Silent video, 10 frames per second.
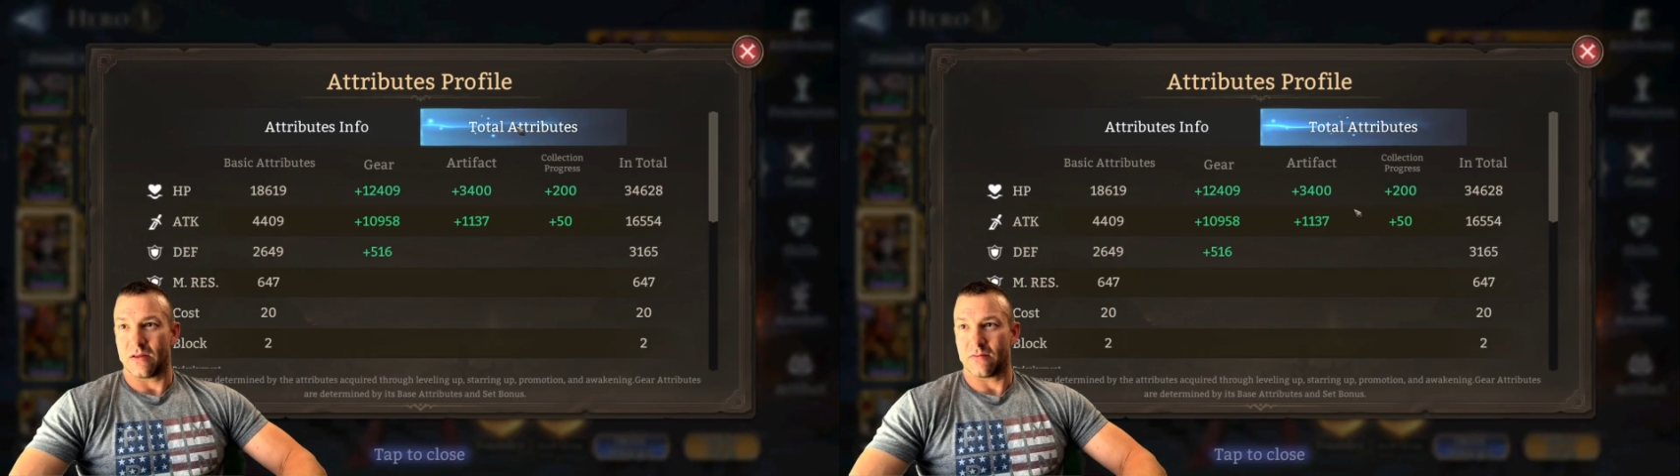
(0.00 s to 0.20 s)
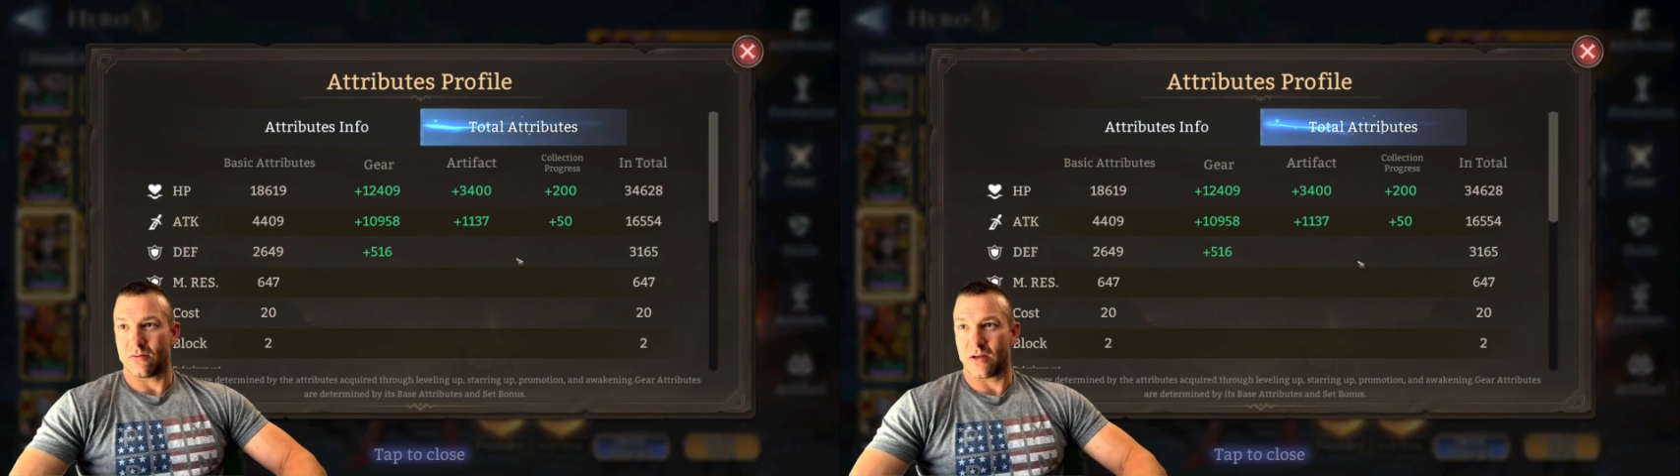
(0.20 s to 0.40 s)

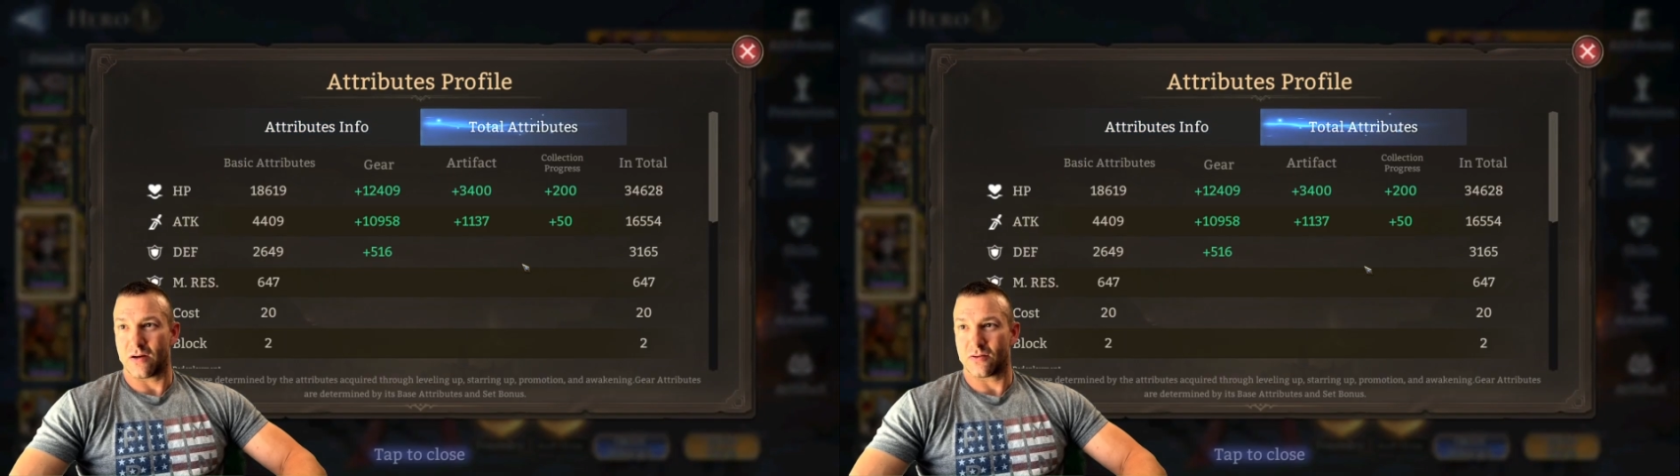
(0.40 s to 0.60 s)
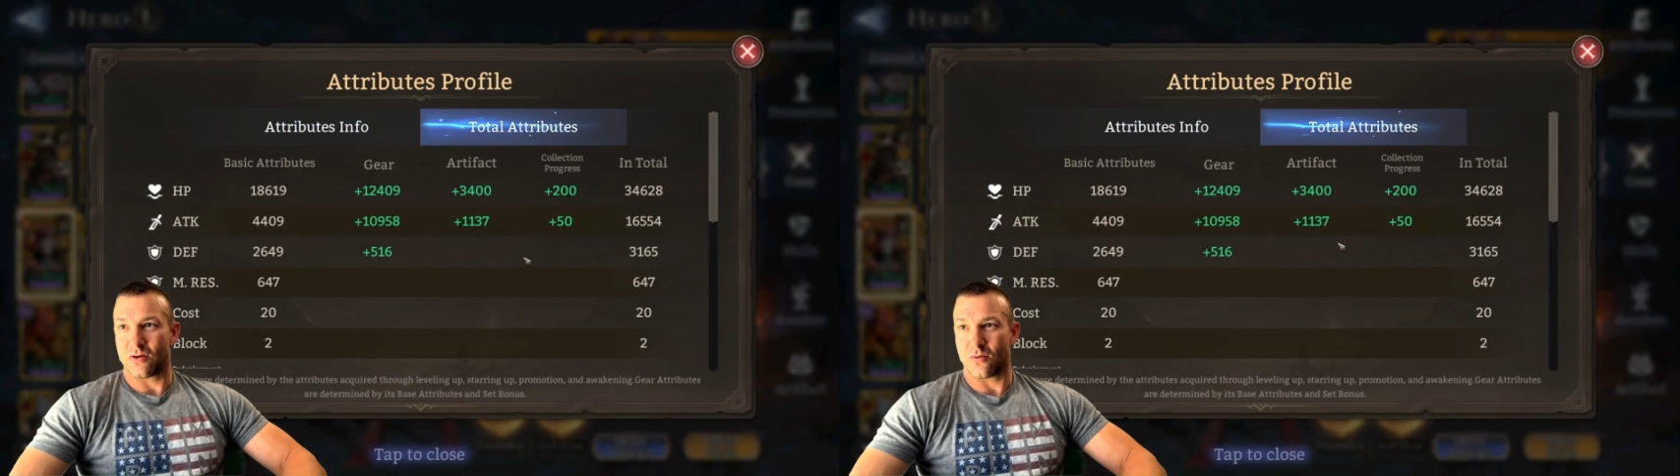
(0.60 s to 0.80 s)
looking
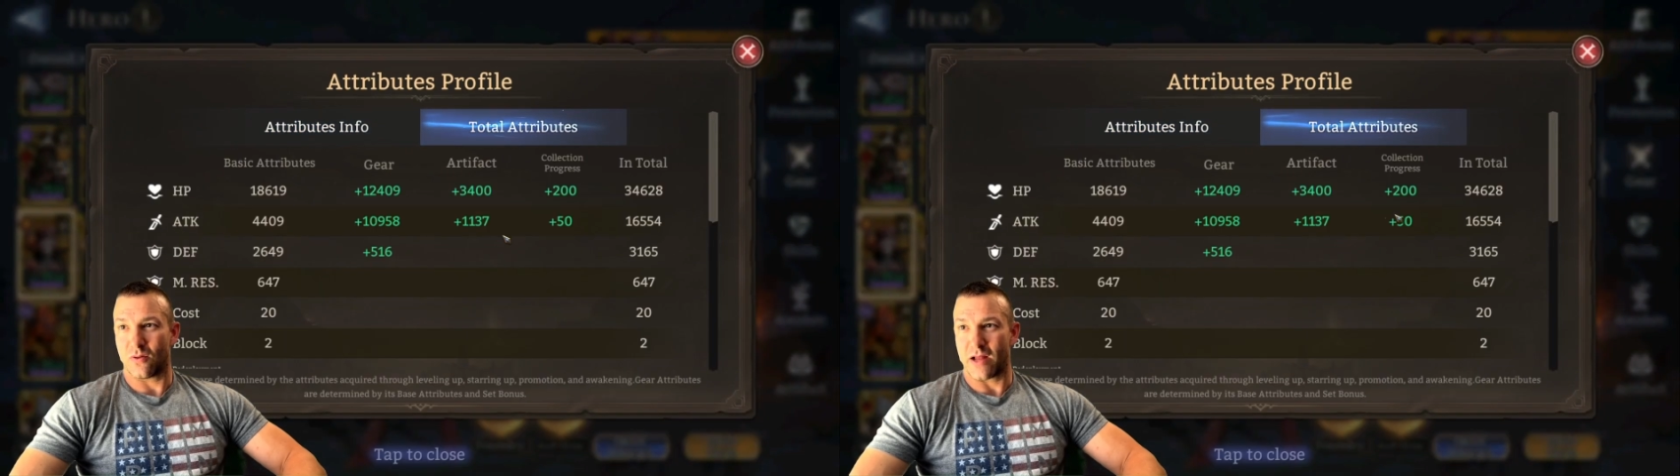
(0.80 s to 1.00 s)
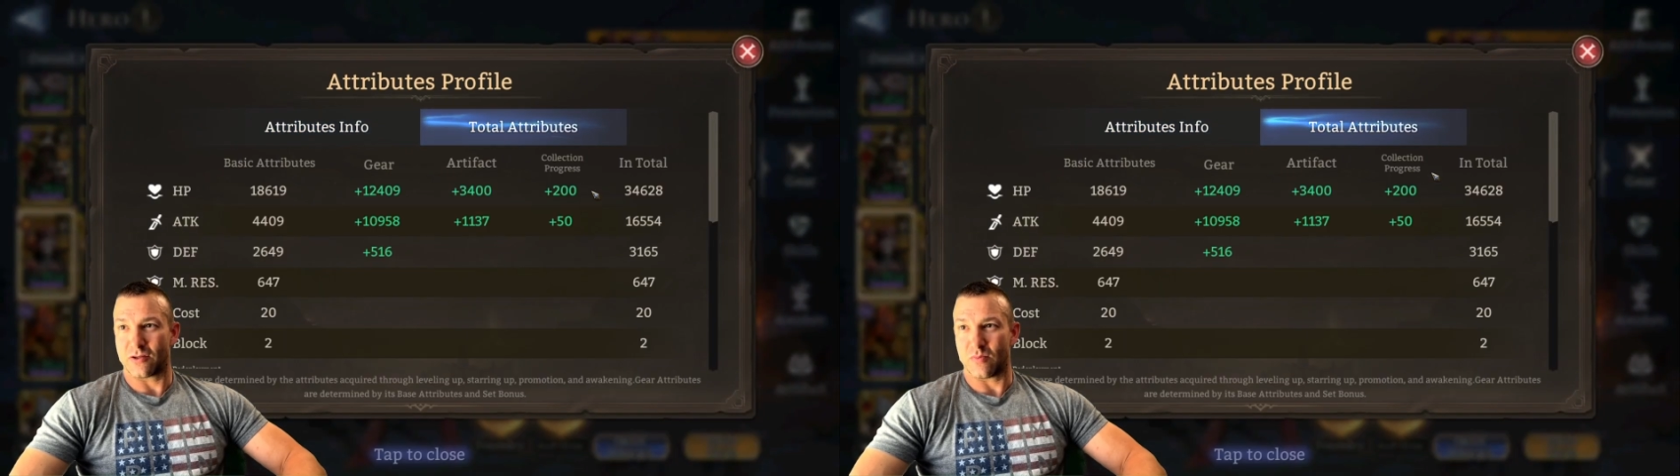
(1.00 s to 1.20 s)
at her total
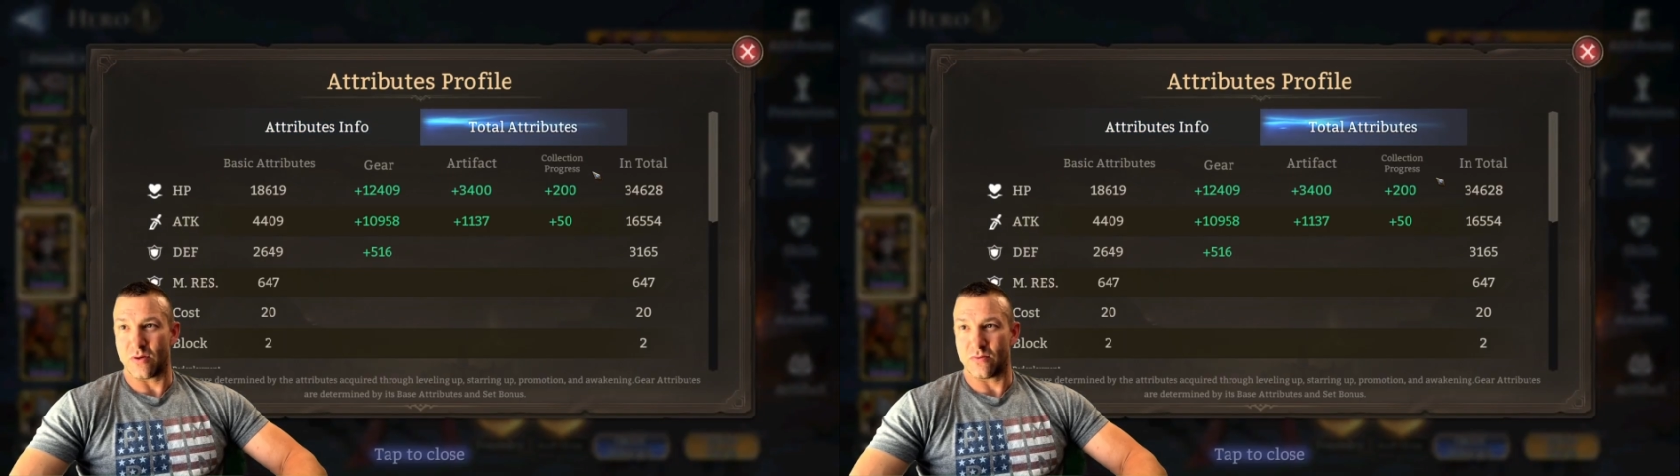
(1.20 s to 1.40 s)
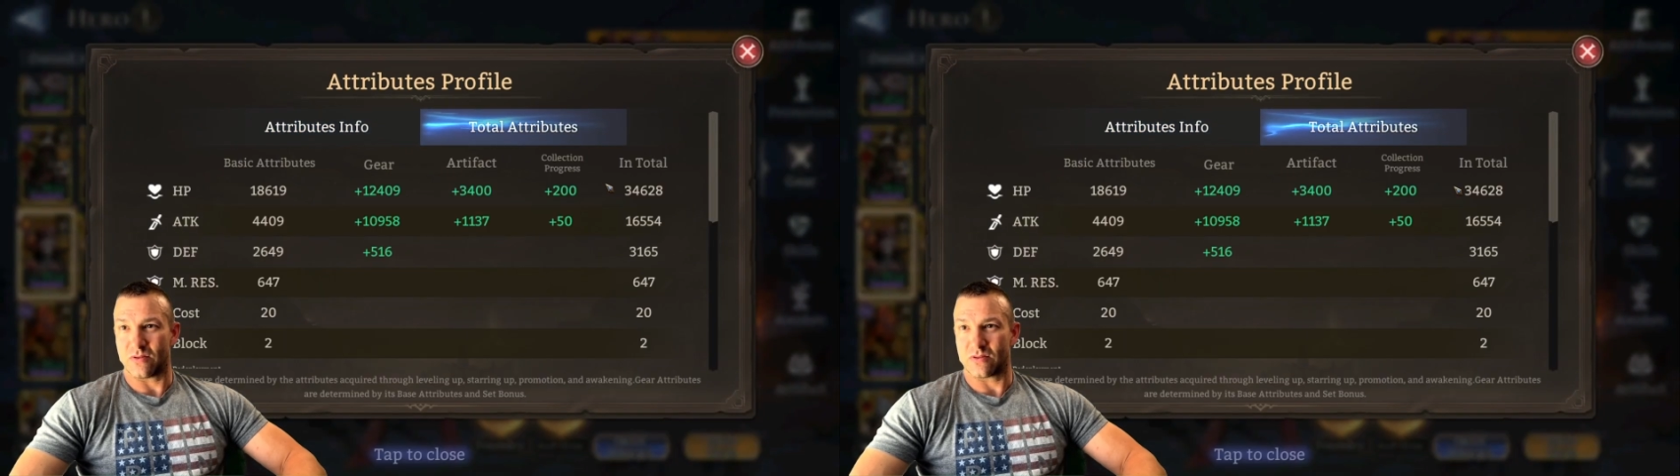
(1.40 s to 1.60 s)

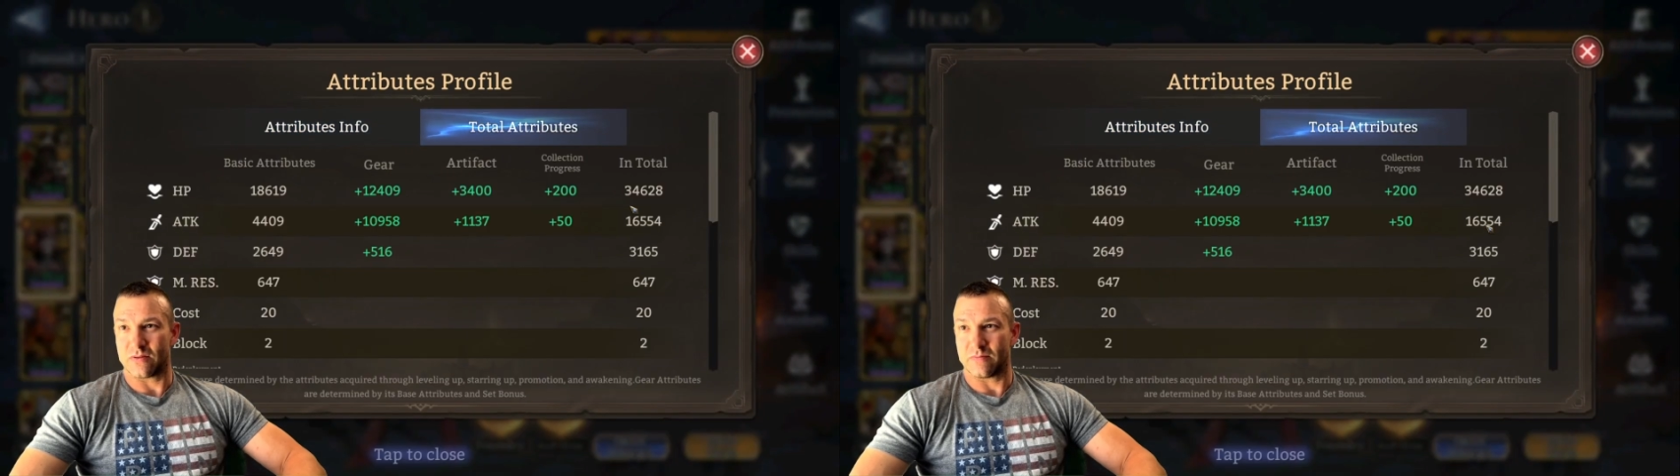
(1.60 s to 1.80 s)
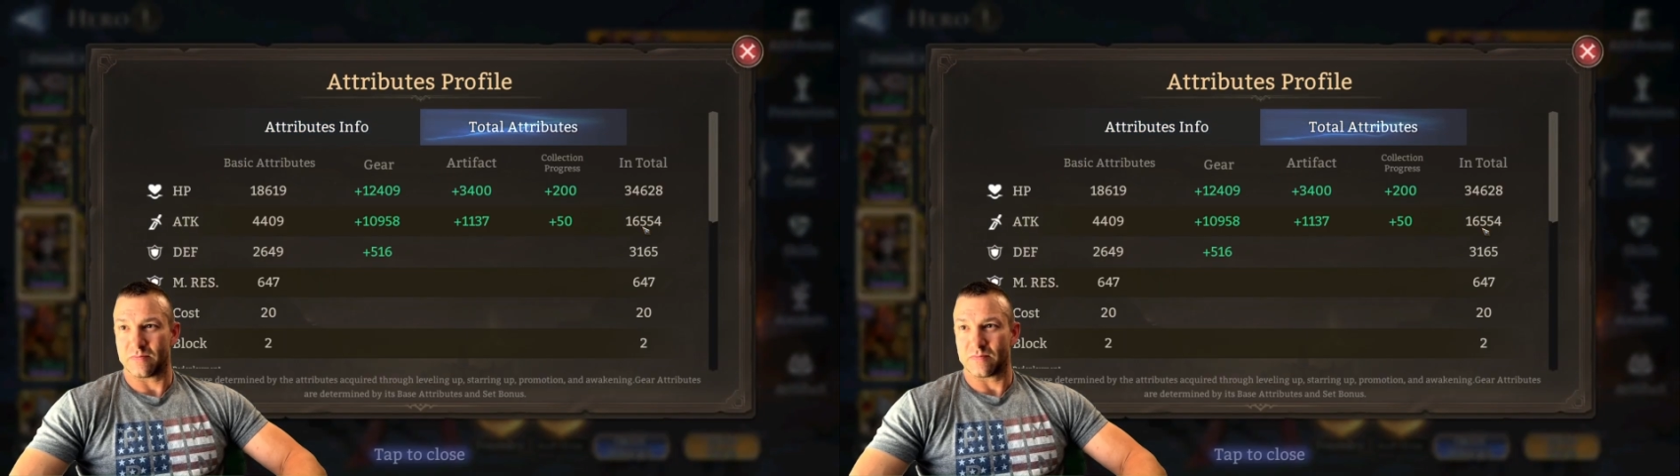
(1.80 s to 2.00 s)
attributes,